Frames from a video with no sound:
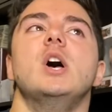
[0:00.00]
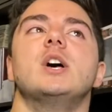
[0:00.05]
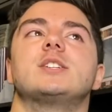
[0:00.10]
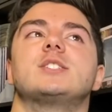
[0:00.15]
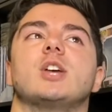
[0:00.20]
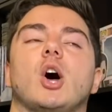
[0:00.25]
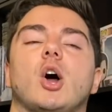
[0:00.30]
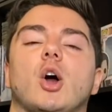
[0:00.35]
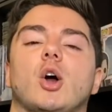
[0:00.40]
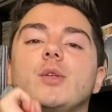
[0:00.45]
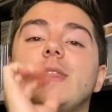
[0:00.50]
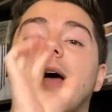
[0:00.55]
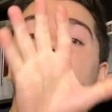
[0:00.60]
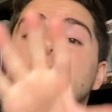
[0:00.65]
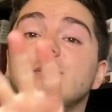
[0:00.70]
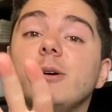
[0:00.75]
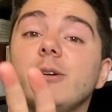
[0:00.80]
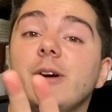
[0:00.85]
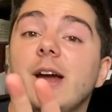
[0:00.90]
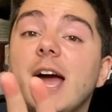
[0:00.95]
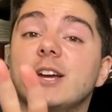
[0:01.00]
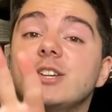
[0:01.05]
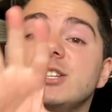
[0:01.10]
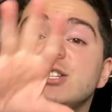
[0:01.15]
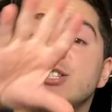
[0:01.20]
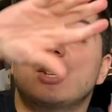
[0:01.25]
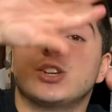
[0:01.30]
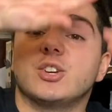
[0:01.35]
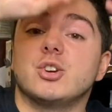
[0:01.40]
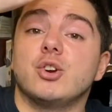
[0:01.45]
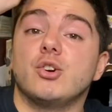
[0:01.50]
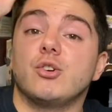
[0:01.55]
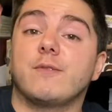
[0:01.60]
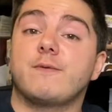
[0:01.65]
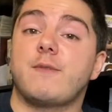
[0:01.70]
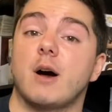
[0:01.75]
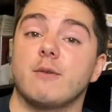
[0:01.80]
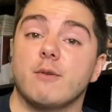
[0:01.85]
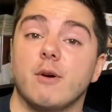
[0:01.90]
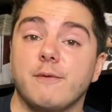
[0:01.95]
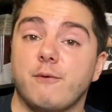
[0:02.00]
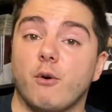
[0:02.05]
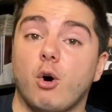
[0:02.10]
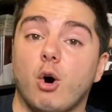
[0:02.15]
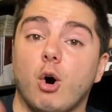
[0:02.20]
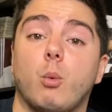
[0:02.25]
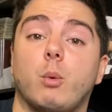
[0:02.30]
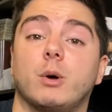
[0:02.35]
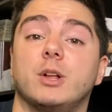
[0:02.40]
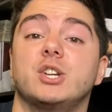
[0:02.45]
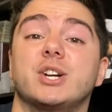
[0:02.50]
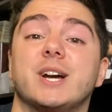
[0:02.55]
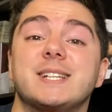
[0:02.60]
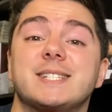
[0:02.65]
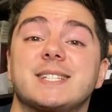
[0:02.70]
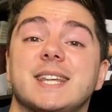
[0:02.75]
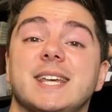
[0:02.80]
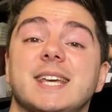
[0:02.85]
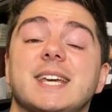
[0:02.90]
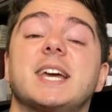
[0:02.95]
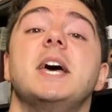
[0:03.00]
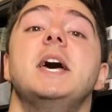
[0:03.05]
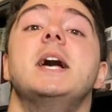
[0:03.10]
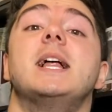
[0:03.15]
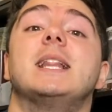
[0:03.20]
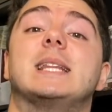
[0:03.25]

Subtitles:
So that was my reaction to 504. What did you guys think?